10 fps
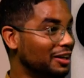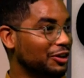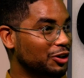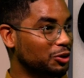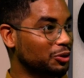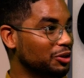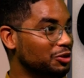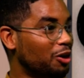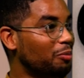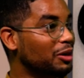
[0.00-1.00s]
you're doing your
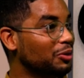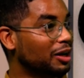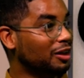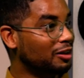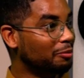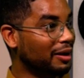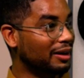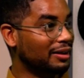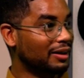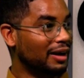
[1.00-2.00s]
job and you get paid.